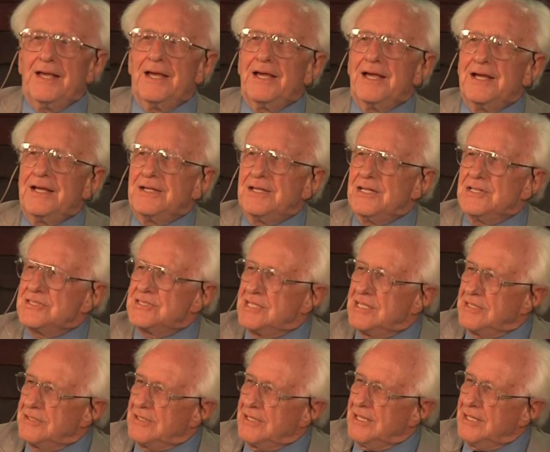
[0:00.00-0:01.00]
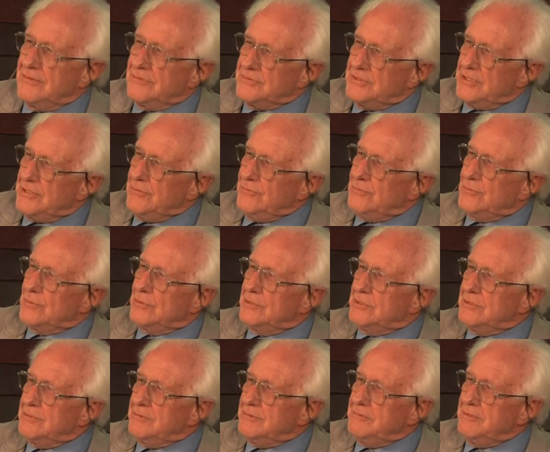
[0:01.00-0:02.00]
And he said, after the
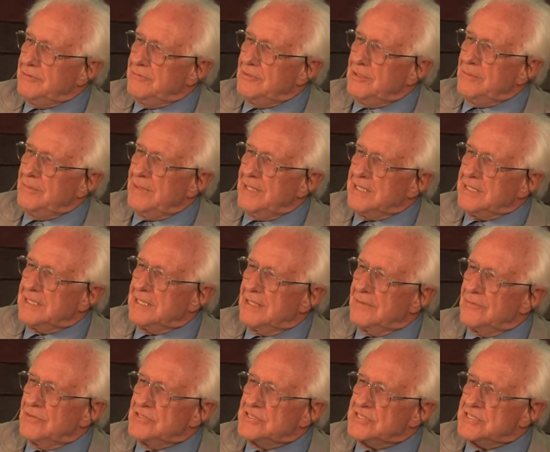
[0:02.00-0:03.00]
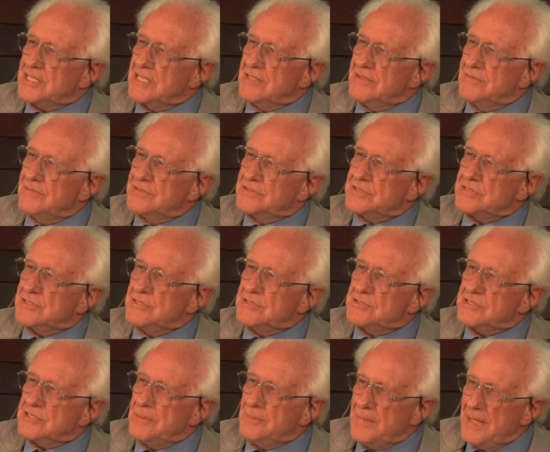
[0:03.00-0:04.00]
war, we will make ourselves
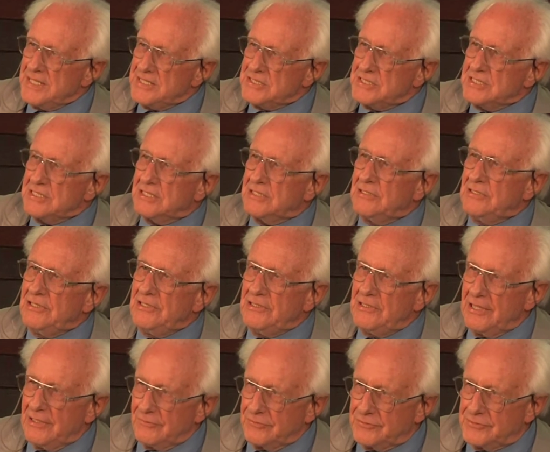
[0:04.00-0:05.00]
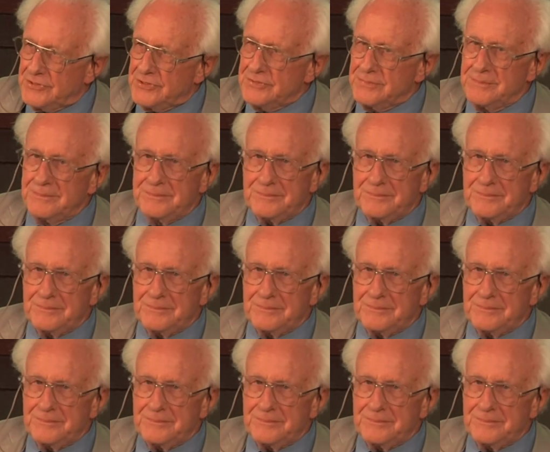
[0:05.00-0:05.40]
systematically loved,